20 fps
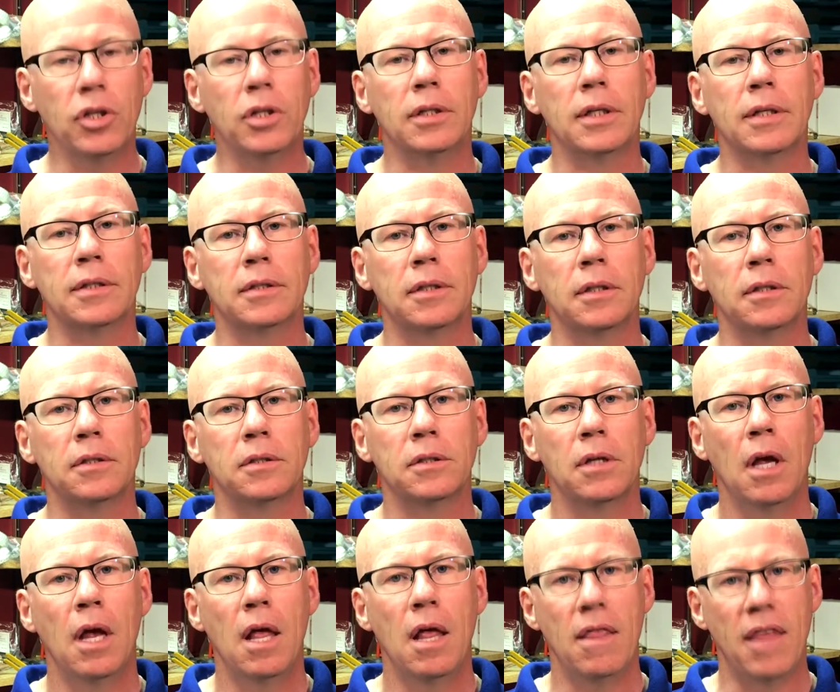the
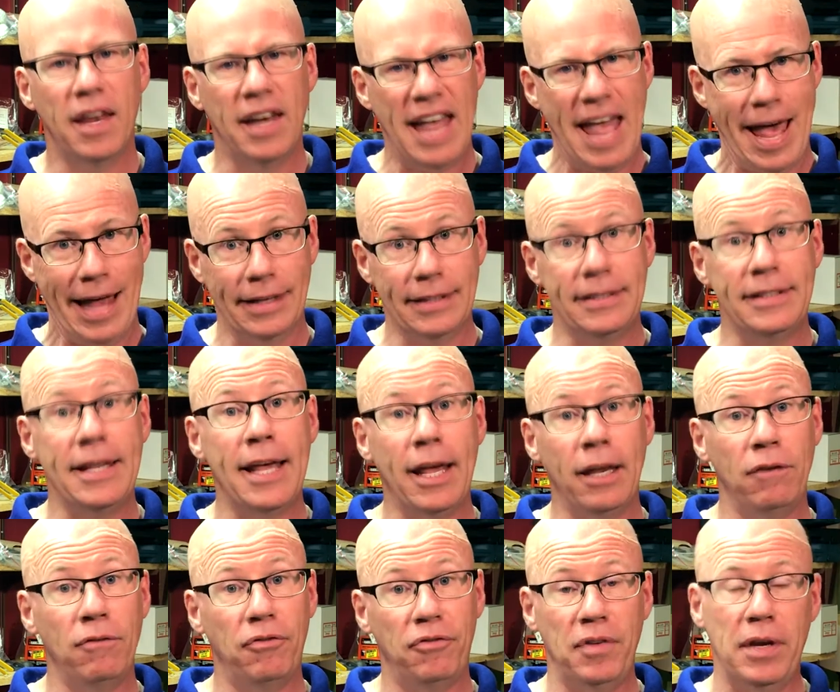distance, then add
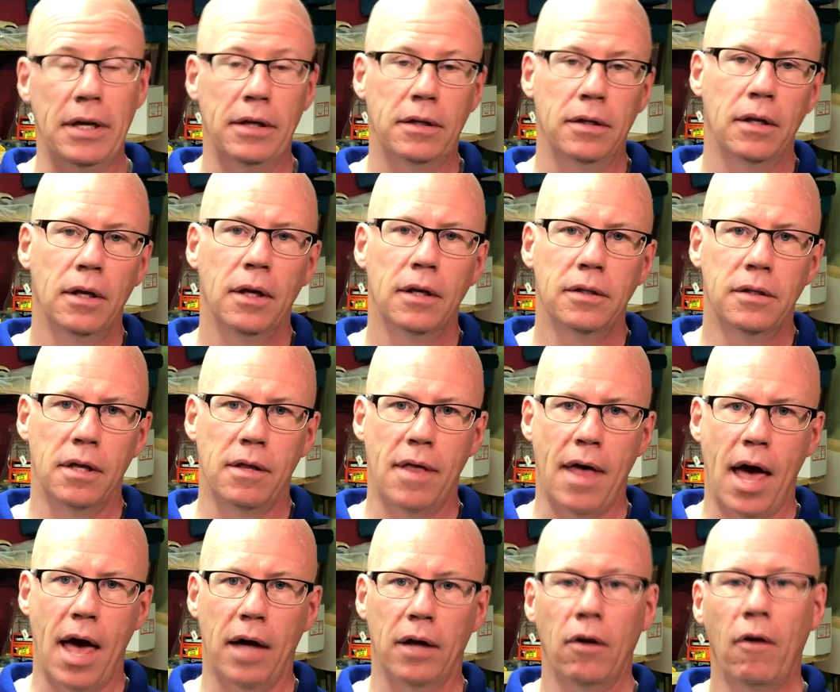10 feet to
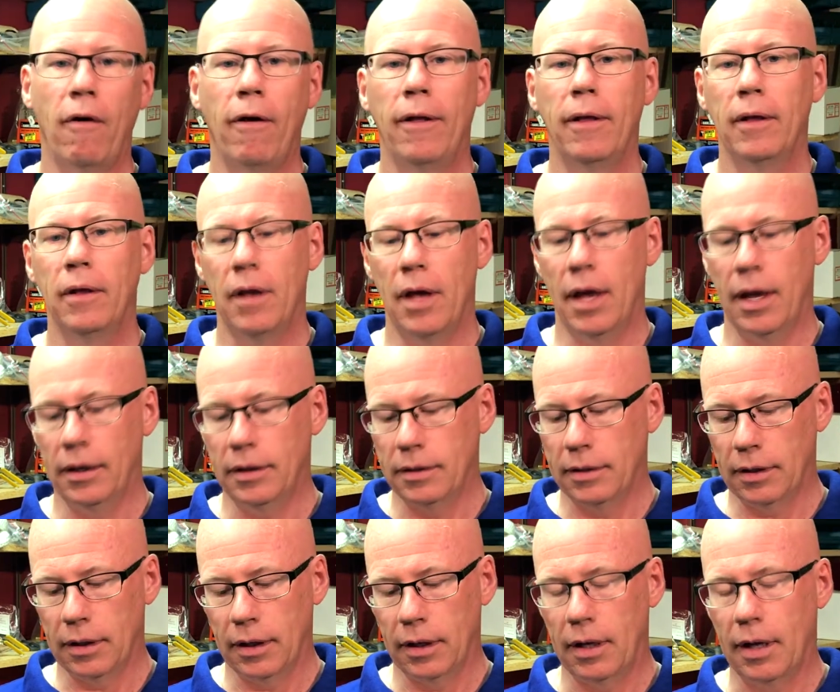that
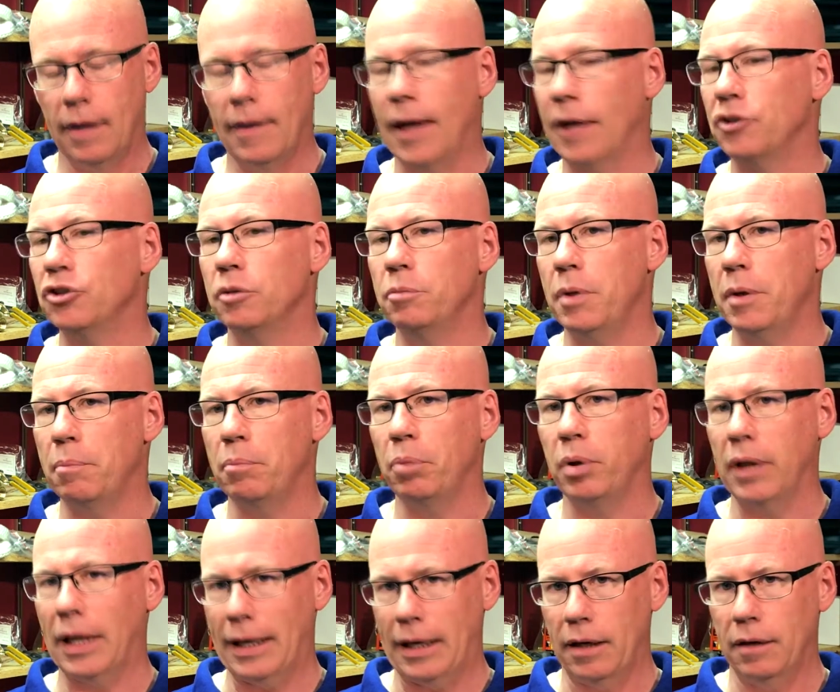and, uh, and that should be
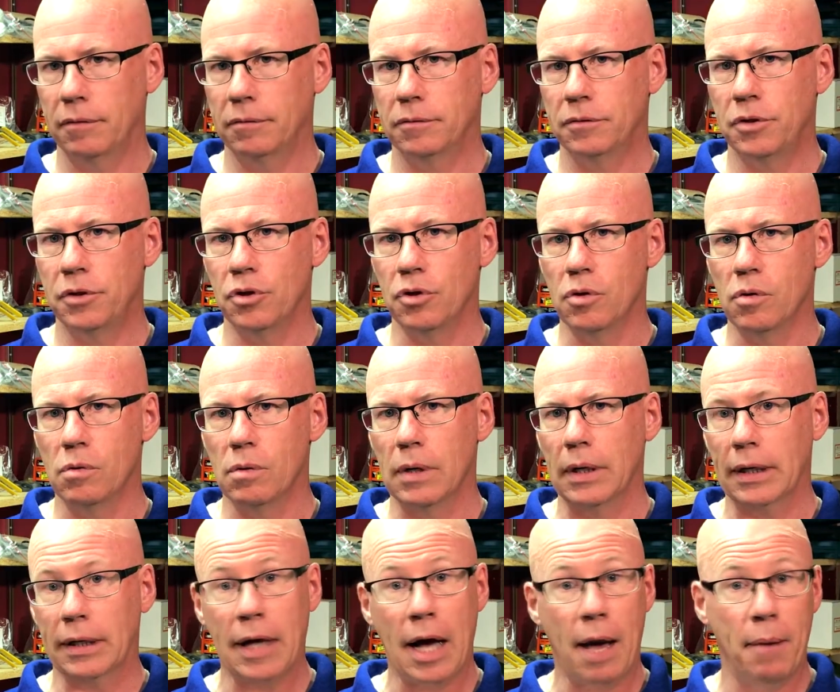plenty to uh,
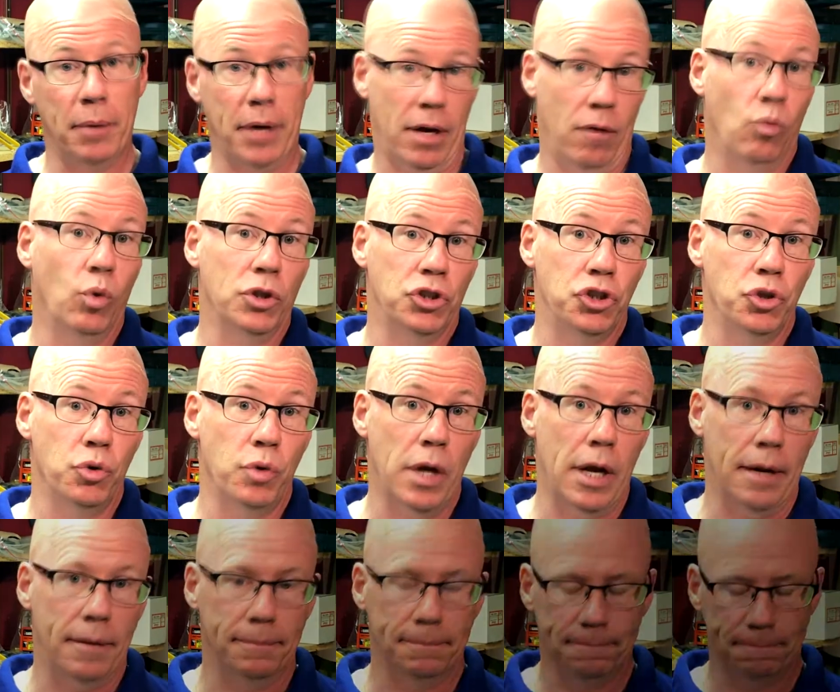accommodate what you
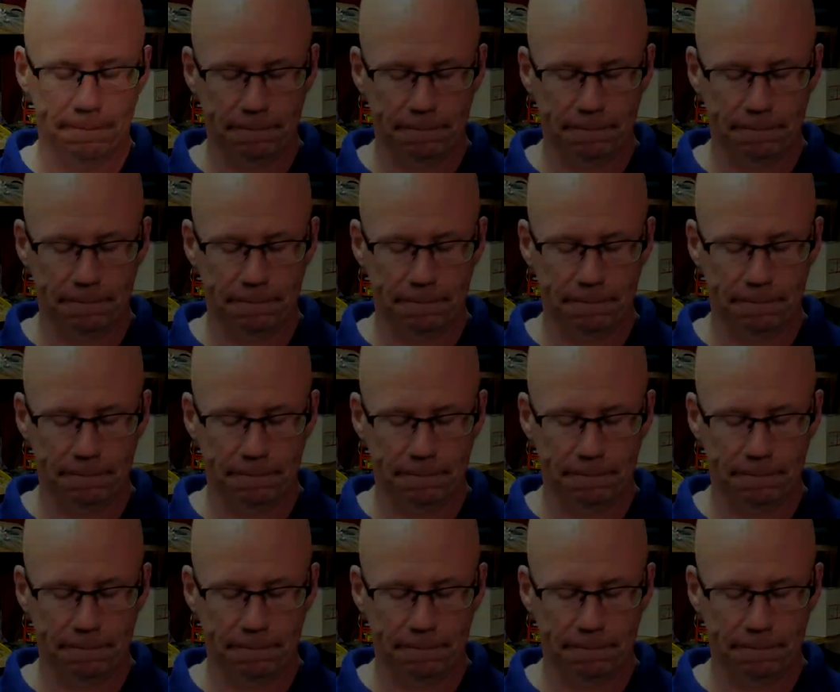need.